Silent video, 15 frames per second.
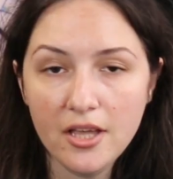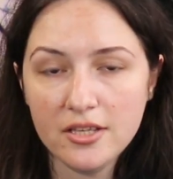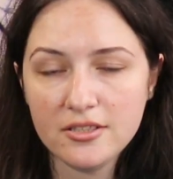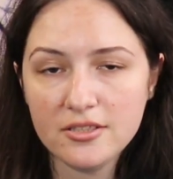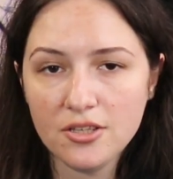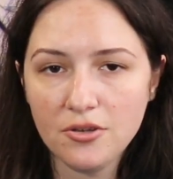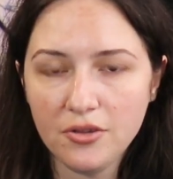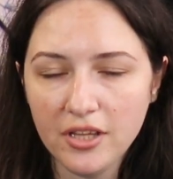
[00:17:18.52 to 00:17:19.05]

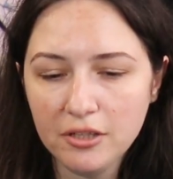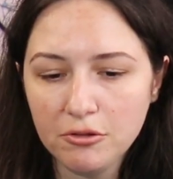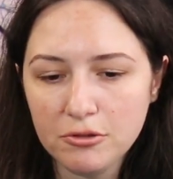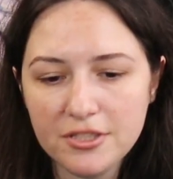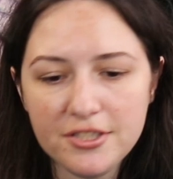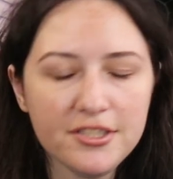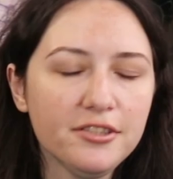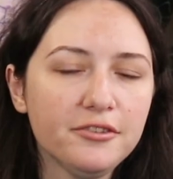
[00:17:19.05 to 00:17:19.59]
So that
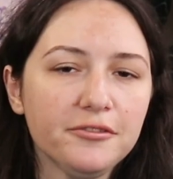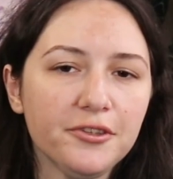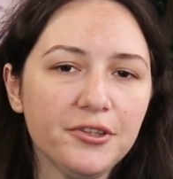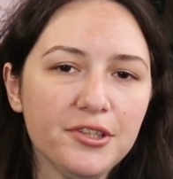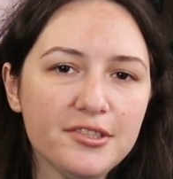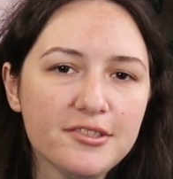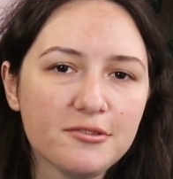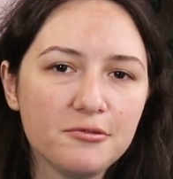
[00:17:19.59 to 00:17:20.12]
was it for
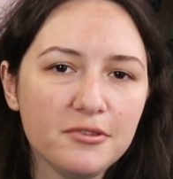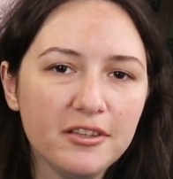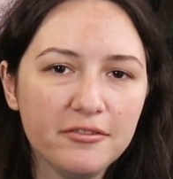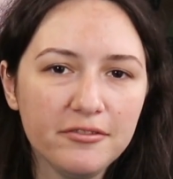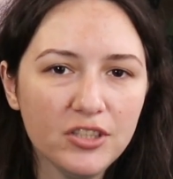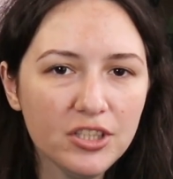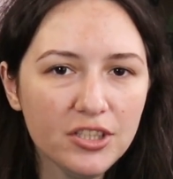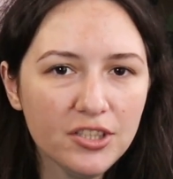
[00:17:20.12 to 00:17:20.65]
this quick
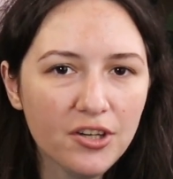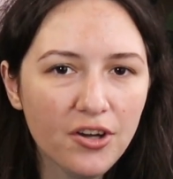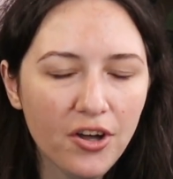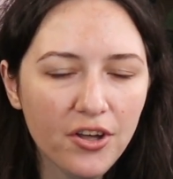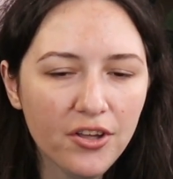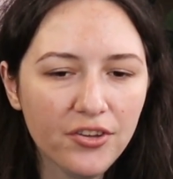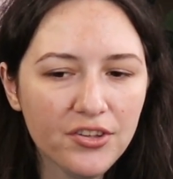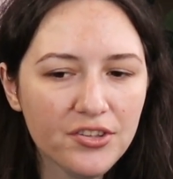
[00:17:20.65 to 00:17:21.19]

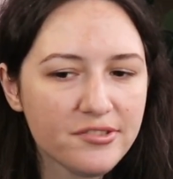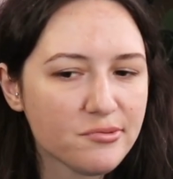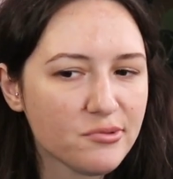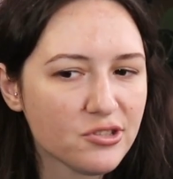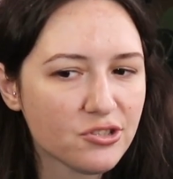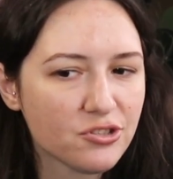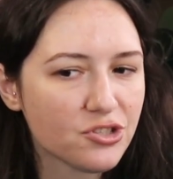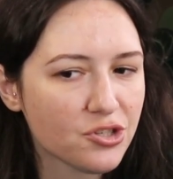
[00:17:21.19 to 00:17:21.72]
video. This
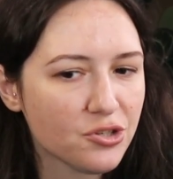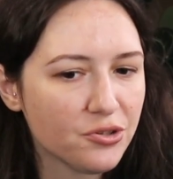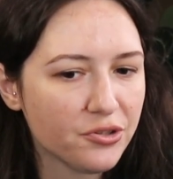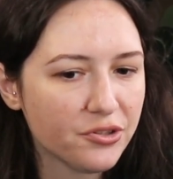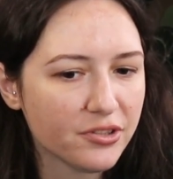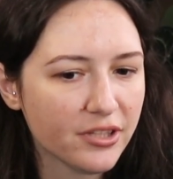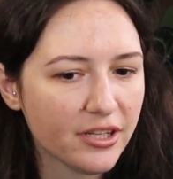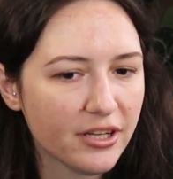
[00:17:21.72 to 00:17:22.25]
was a
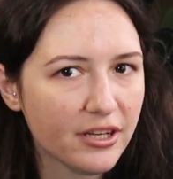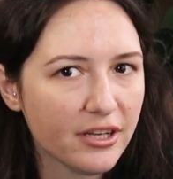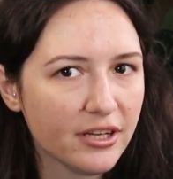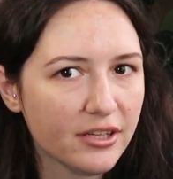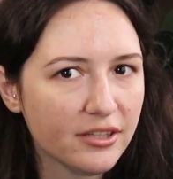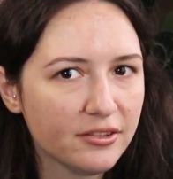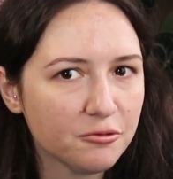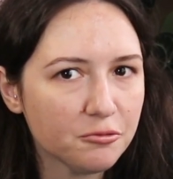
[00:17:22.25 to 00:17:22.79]
chore
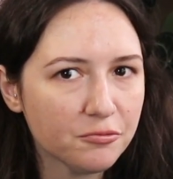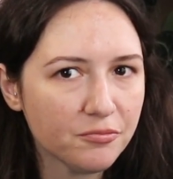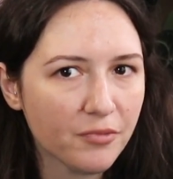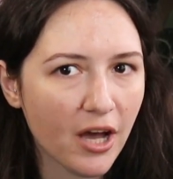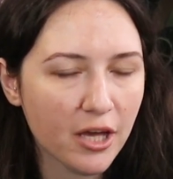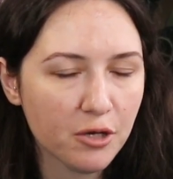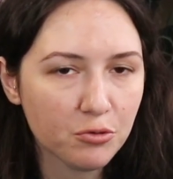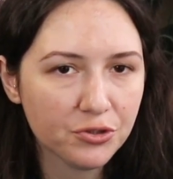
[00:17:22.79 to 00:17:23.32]
that
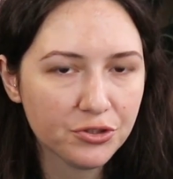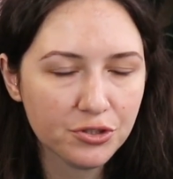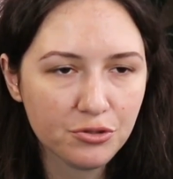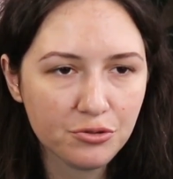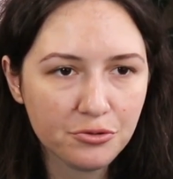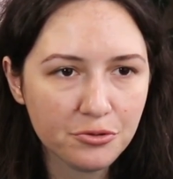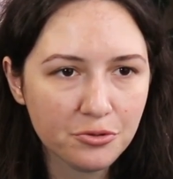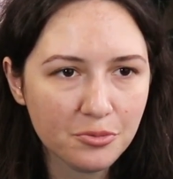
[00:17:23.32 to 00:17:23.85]
I wanted
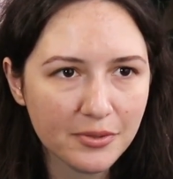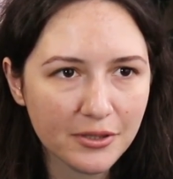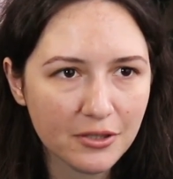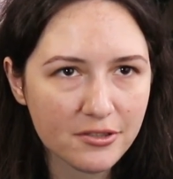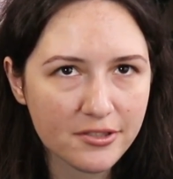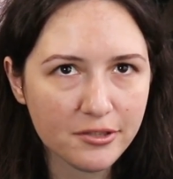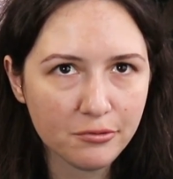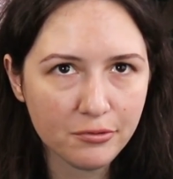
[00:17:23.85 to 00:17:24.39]
to do
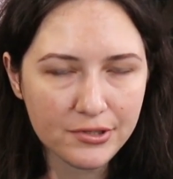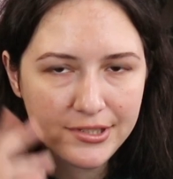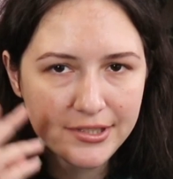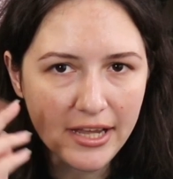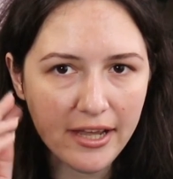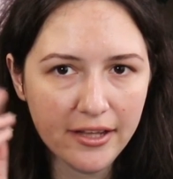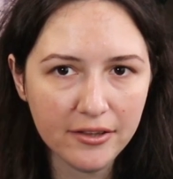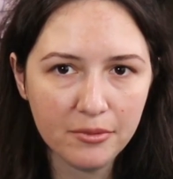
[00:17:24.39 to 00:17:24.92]
because it was
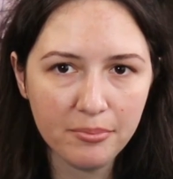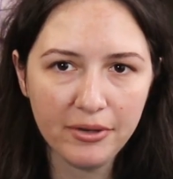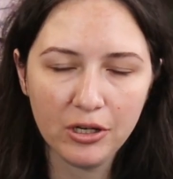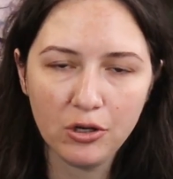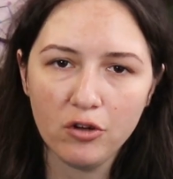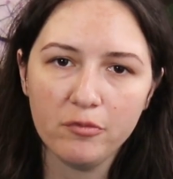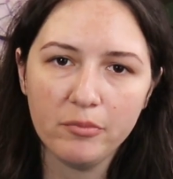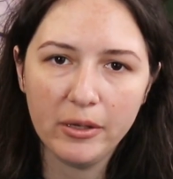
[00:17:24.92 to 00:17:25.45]
at the
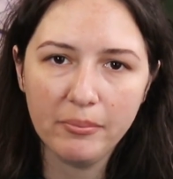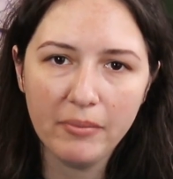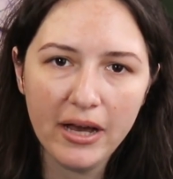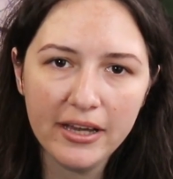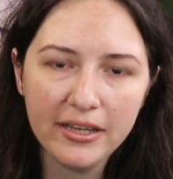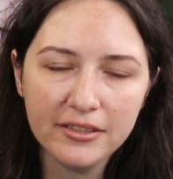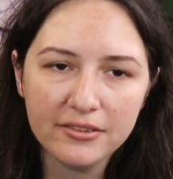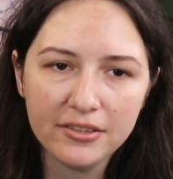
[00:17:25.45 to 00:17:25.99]
back of my
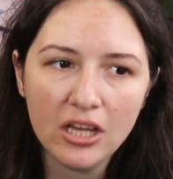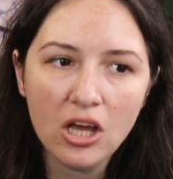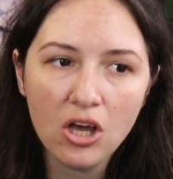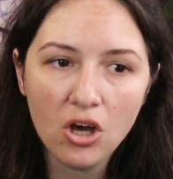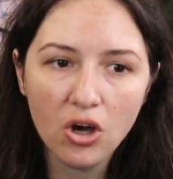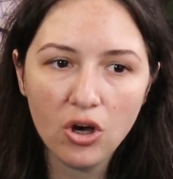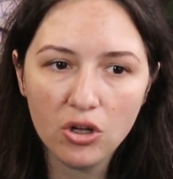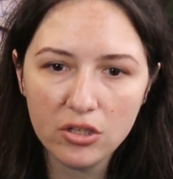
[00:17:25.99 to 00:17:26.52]
mind
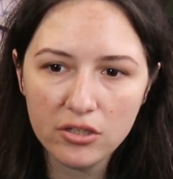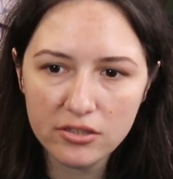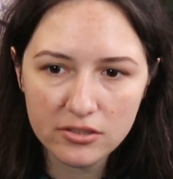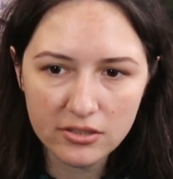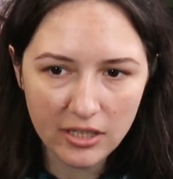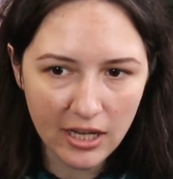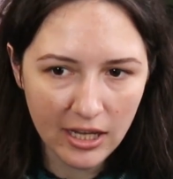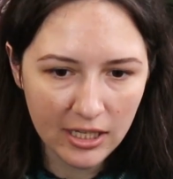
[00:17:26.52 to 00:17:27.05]
all the
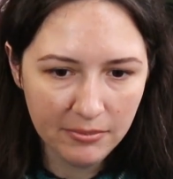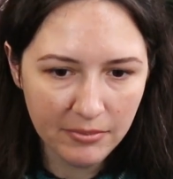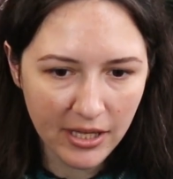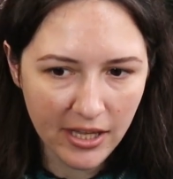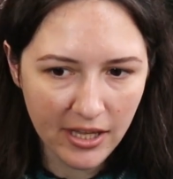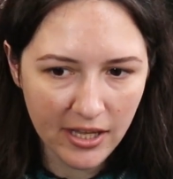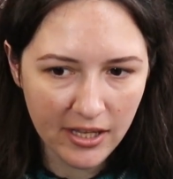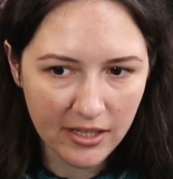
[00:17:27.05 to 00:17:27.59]
time,
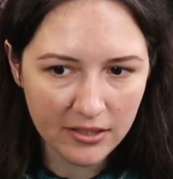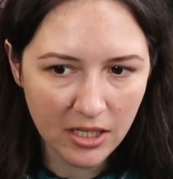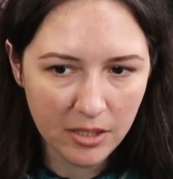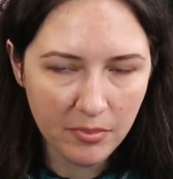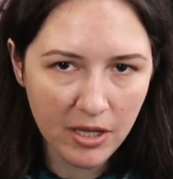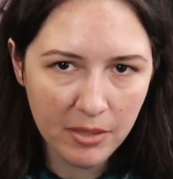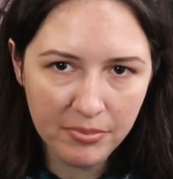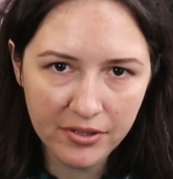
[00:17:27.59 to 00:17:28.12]
and I'm
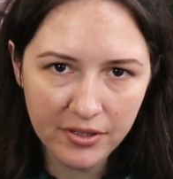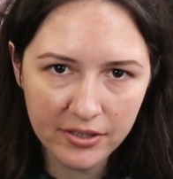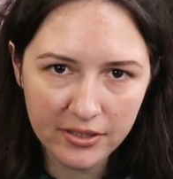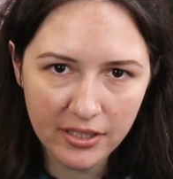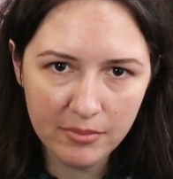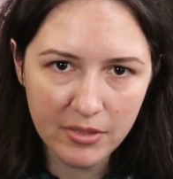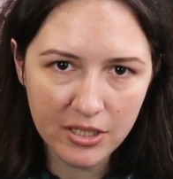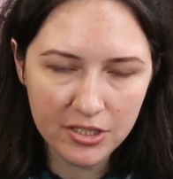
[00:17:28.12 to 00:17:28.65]
happy that
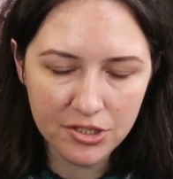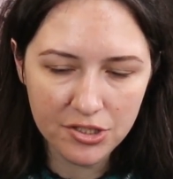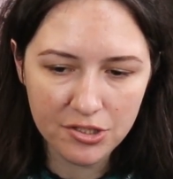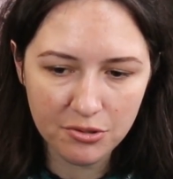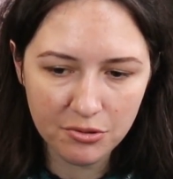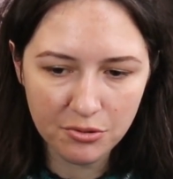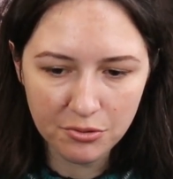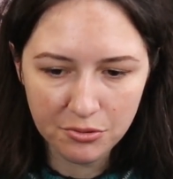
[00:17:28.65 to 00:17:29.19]
I managed
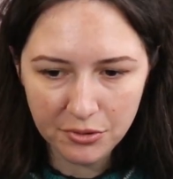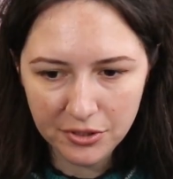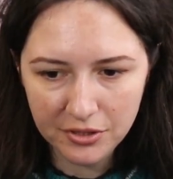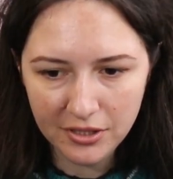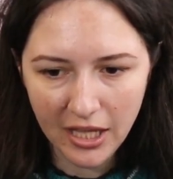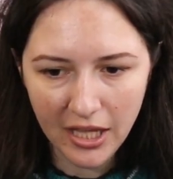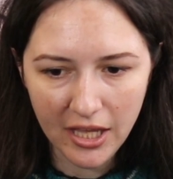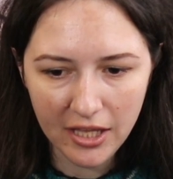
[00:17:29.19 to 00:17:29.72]
to do
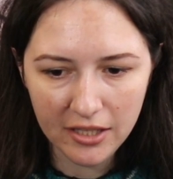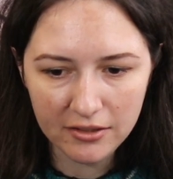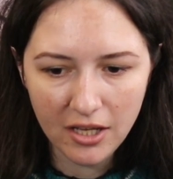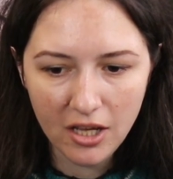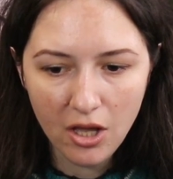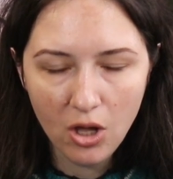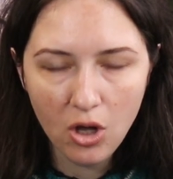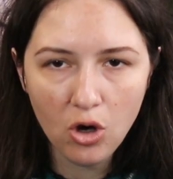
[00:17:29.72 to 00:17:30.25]
it, and
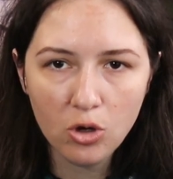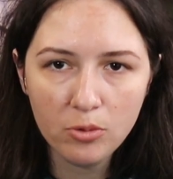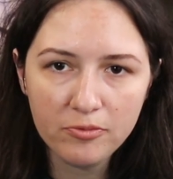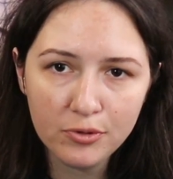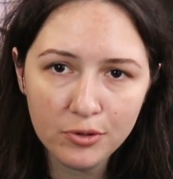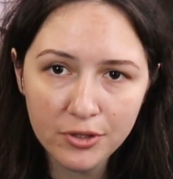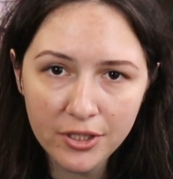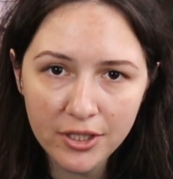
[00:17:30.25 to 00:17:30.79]

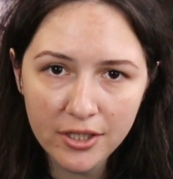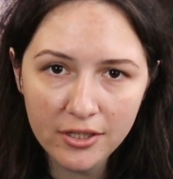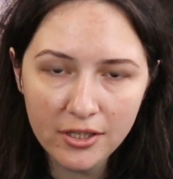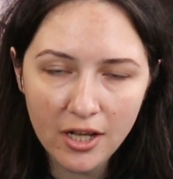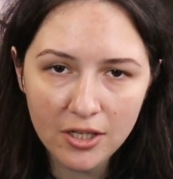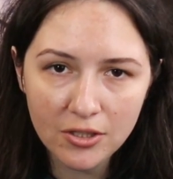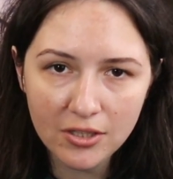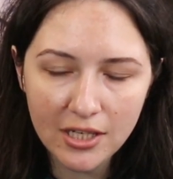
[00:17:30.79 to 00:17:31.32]
hopefully the
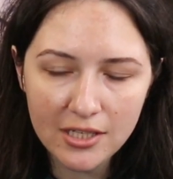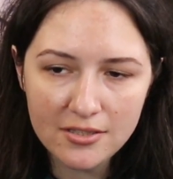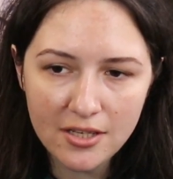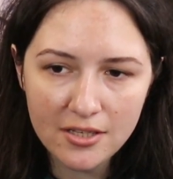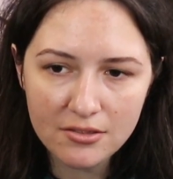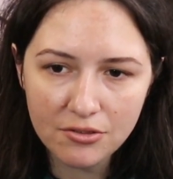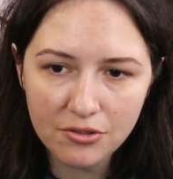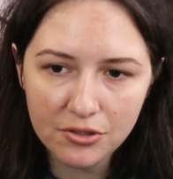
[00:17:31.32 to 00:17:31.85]
Alocasia
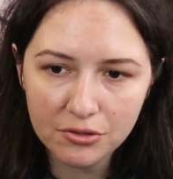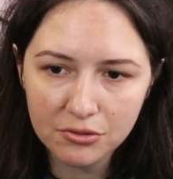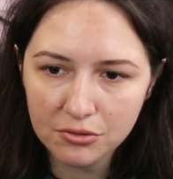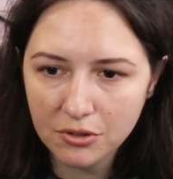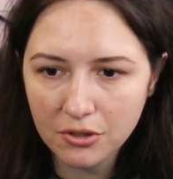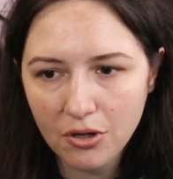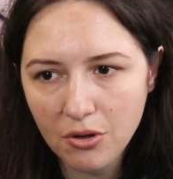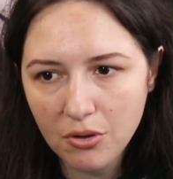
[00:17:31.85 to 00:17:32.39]
is going to
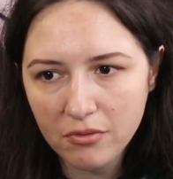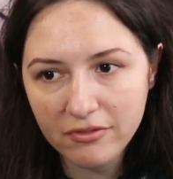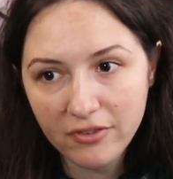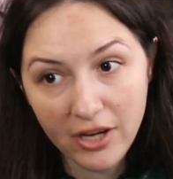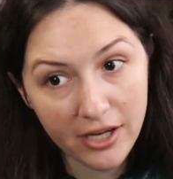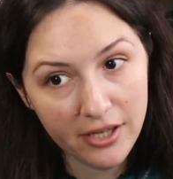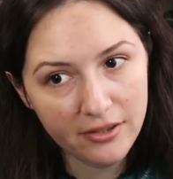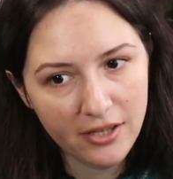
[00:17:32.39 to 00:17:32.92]
grow
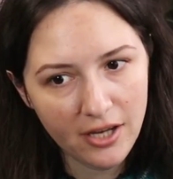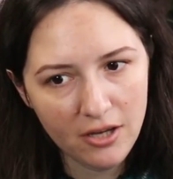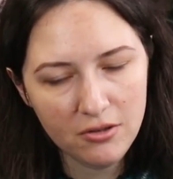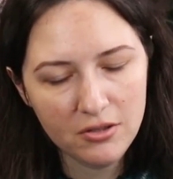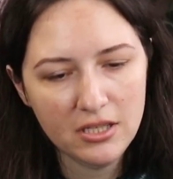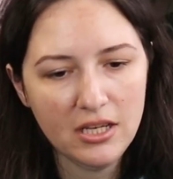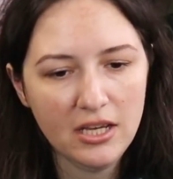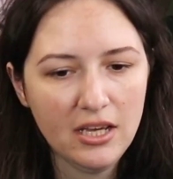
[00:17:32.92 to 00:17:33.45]
fine now,